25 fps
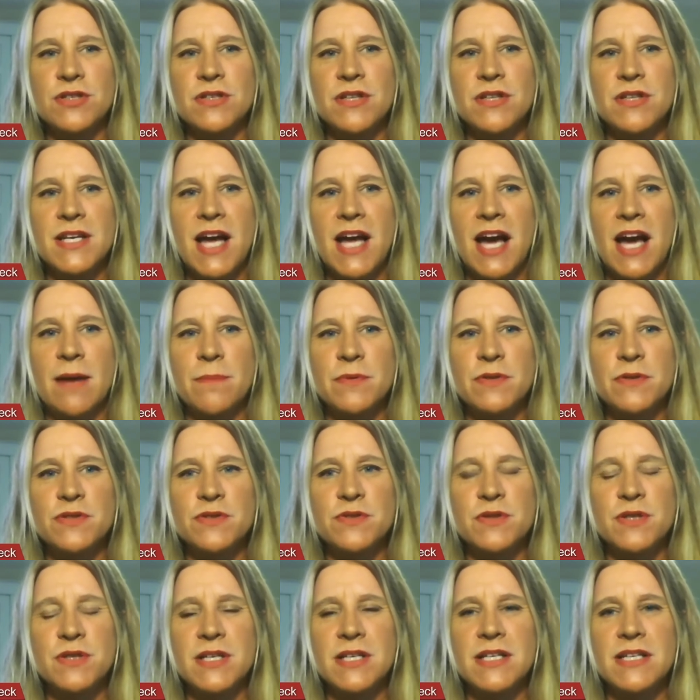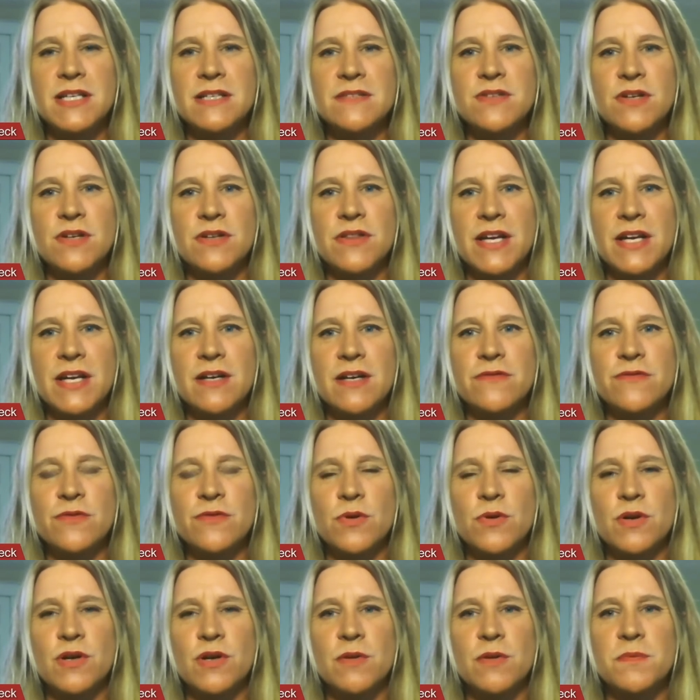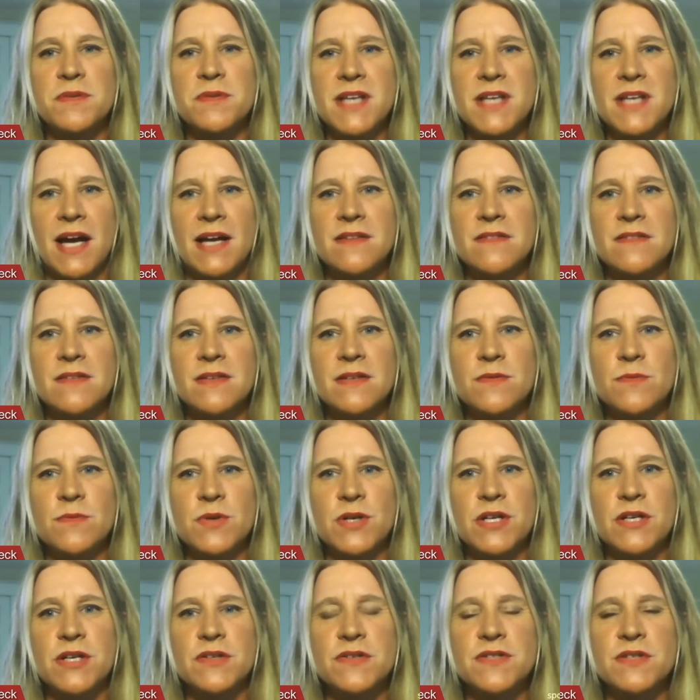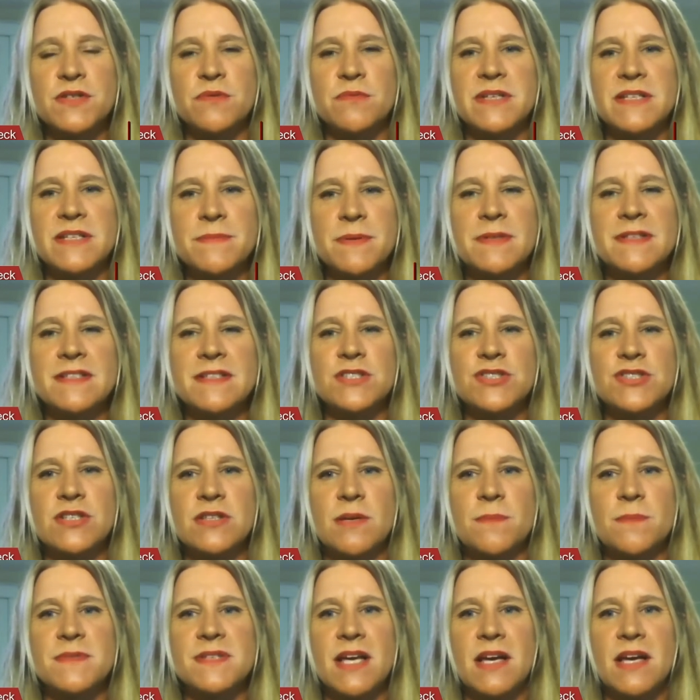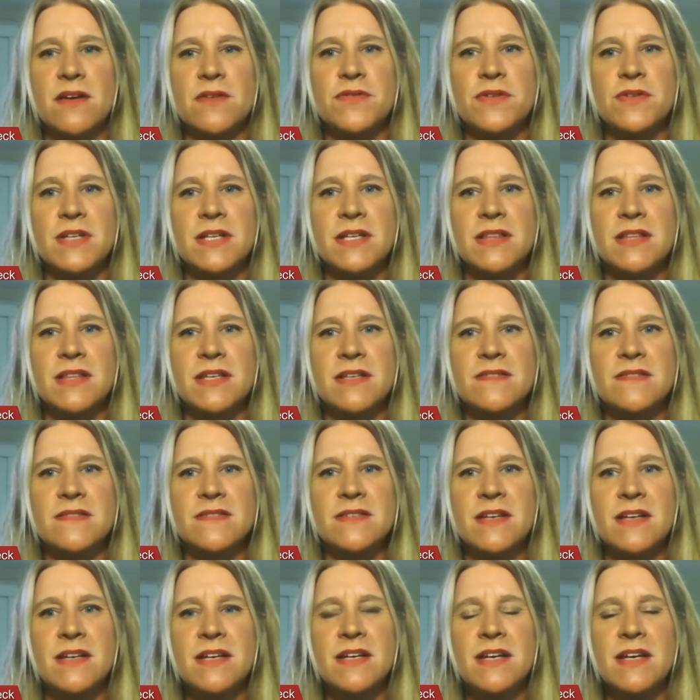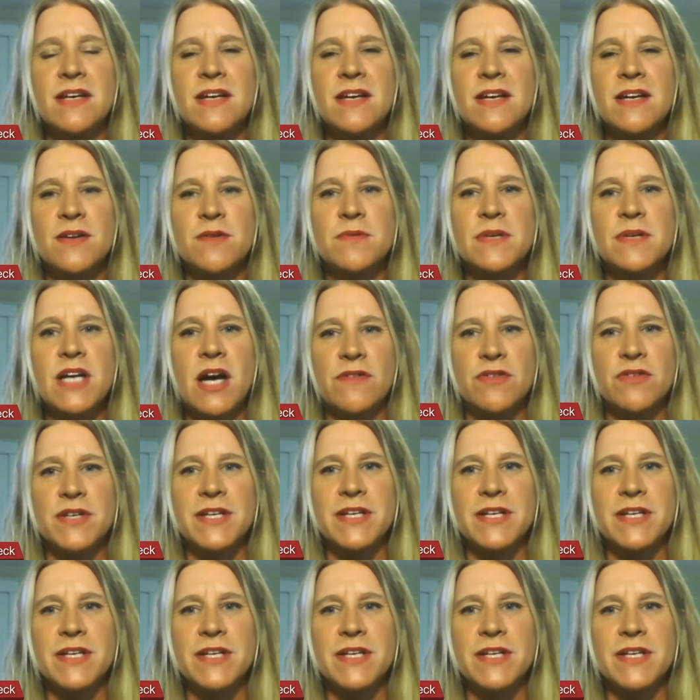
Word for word: that opportunities are there for Wisconsin workers to reposition themselves in this recovering